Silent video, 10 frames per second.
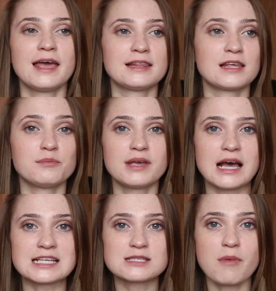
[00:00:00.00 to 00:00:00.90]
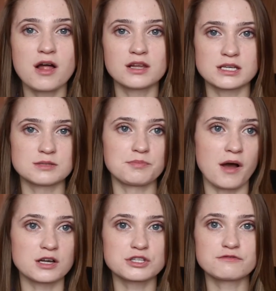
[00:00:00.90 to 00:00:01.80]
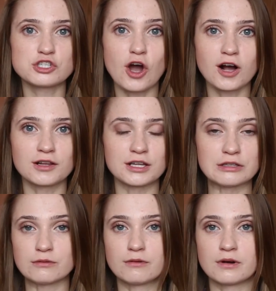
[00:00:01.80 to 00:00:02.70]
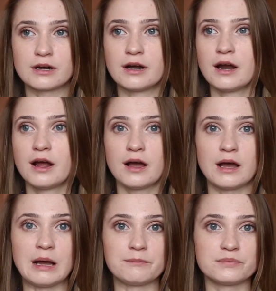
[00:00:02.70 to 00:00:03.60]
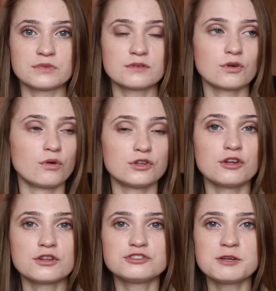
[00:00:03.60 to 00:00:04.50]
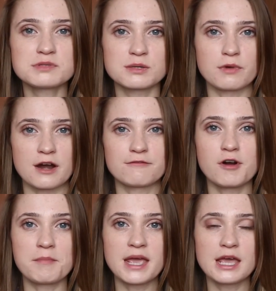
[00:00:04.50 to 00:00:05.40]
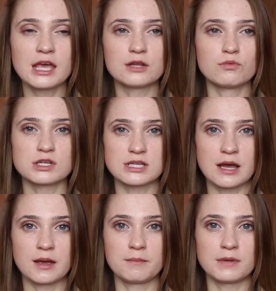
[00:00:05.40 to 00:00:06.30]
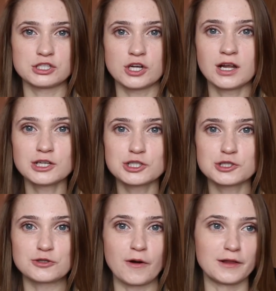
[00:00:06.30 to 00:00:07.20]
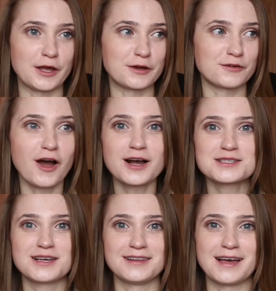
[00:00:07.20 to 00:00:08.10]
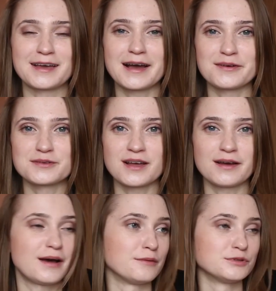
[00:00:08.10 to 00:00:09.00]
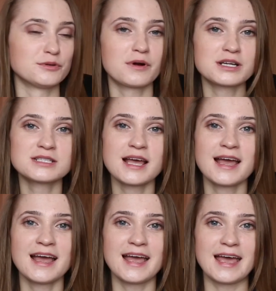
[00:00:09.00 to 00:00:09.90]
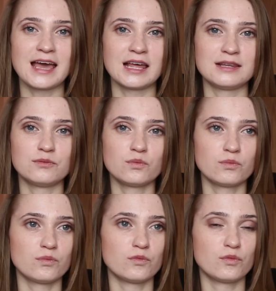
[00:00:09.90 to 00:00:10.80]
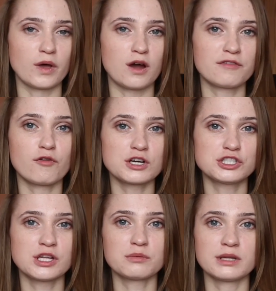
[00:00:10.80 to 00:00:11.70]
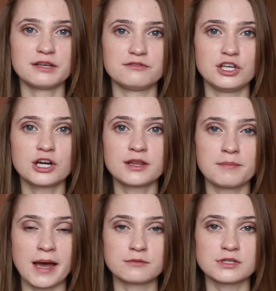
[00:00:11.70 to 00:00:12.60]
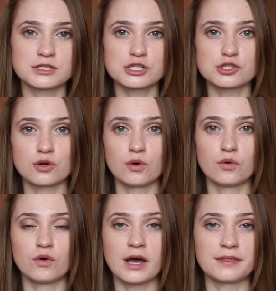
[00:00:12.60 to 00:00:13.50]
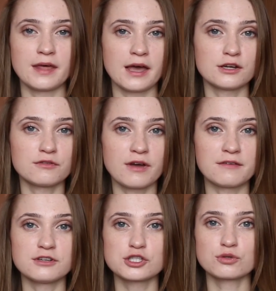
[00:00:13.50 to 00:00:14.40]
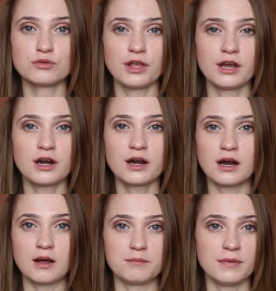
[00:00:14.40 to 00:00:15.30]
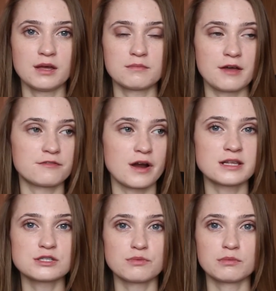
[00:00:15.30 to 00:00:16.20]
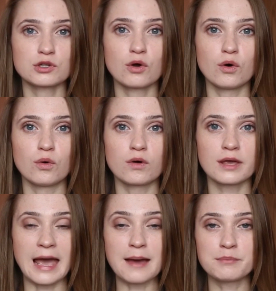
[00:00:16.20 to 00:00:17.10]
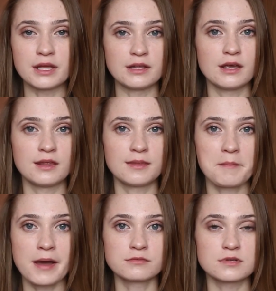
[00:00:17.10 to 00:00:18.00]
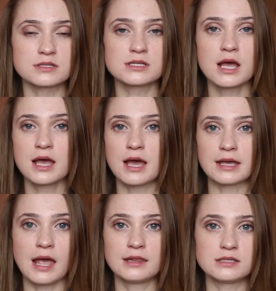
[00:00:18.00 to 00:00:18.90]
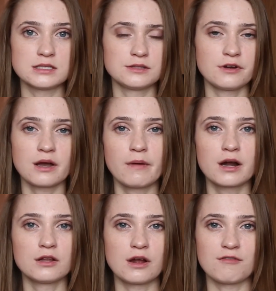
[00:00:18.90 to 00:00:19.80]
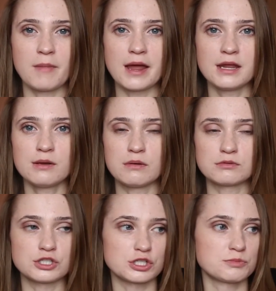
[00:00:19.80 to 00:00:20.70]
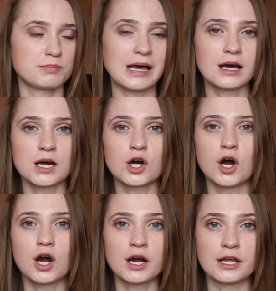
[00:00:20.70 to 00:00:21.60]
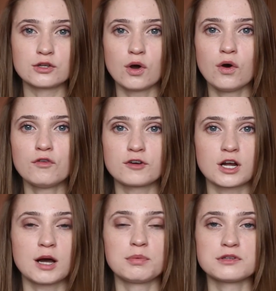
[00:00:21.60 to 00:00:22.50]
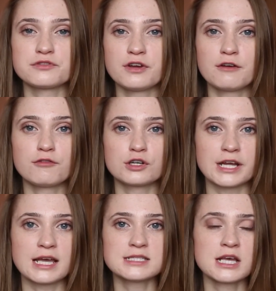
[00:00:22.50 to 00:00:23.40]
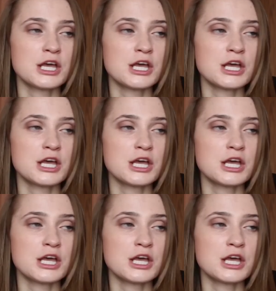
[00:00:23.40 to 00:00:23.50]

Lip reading: It can be as small as box of chocolate, or going on a trip somewhere. For me, it was, I'm a geologist, so I like rocks, I like outdoors, and we are fortunate, we live near the mountains, so at the end of every school year, me and my friends, we would go camping in the mountains. Again, it didn't require a lot of money. We would just pack a car and go for a couple, 3 or 4 days.